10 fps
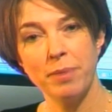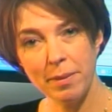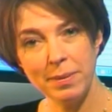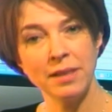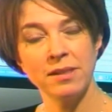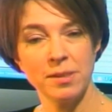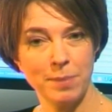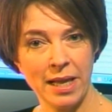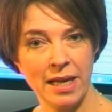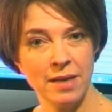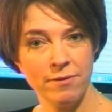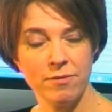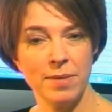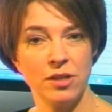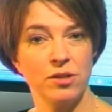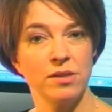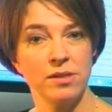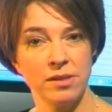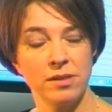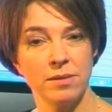public display and information
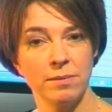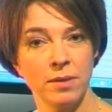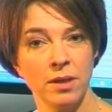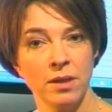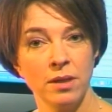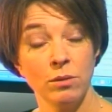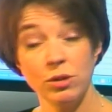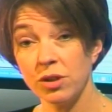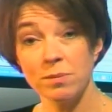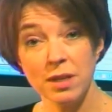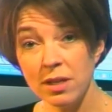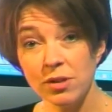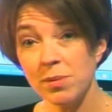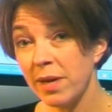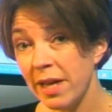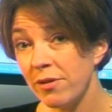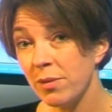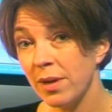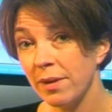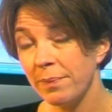system which can be used by
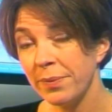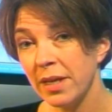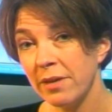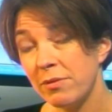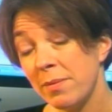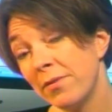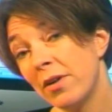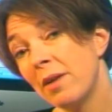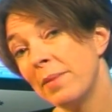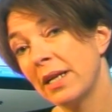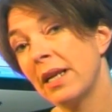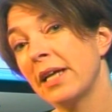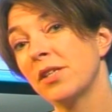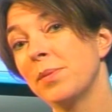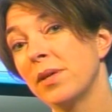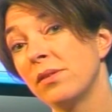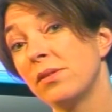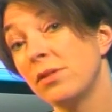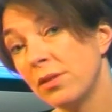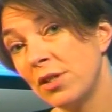everyone, from environmental
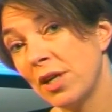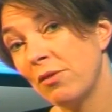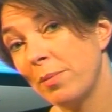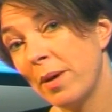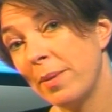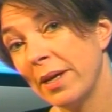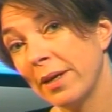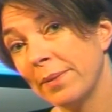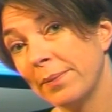experts to the general public